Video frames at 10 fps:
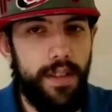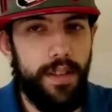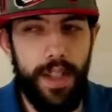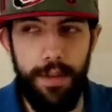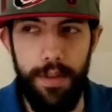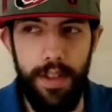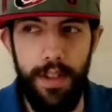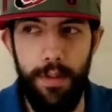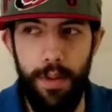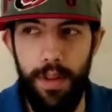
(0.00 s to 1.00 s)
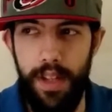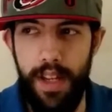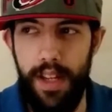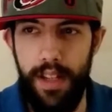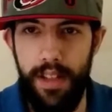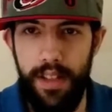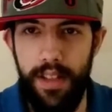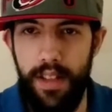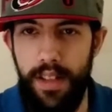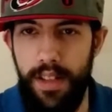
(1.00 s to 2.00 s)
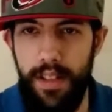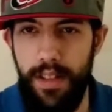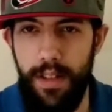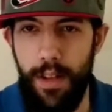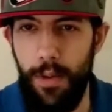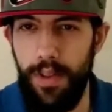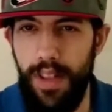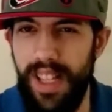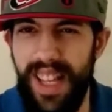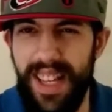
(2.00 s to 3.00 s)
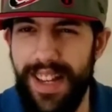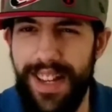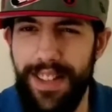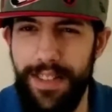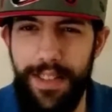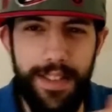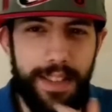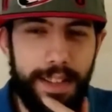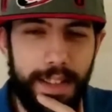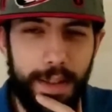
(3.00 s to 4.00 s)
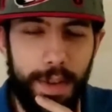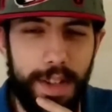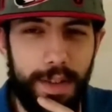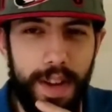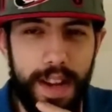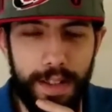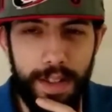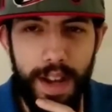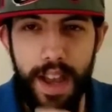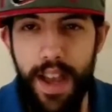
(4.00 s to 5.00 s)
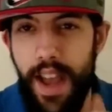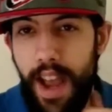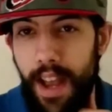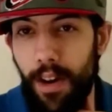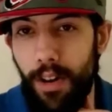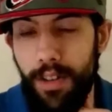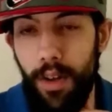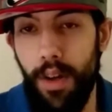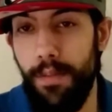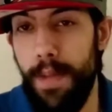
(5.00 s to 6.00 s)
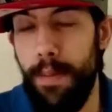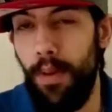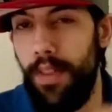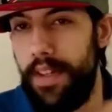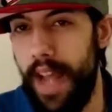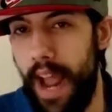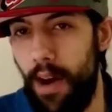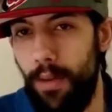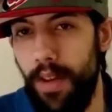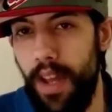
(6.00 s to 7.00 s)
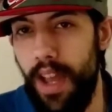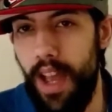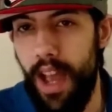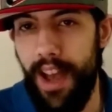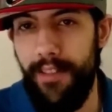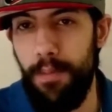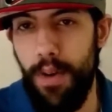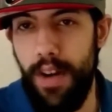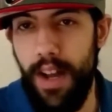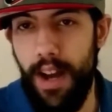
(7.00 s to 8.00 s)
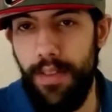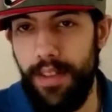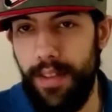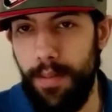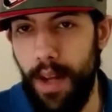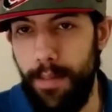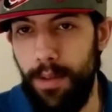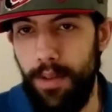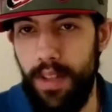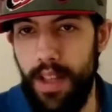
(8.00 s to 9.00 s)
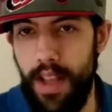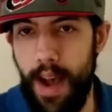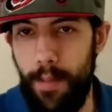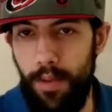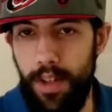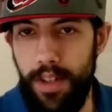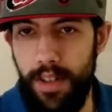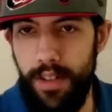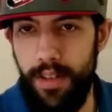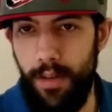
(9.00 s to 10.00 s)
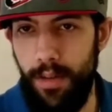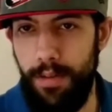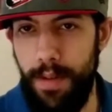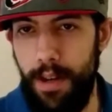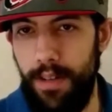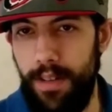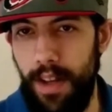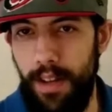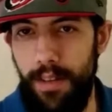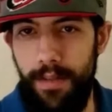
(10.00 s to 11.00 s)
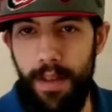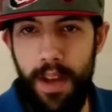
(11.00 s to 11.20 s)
Like residually ghostly-like, I guess? It's quite strange. And also other people in the town have pointed out that sometimes you will see the apparitions or spirits of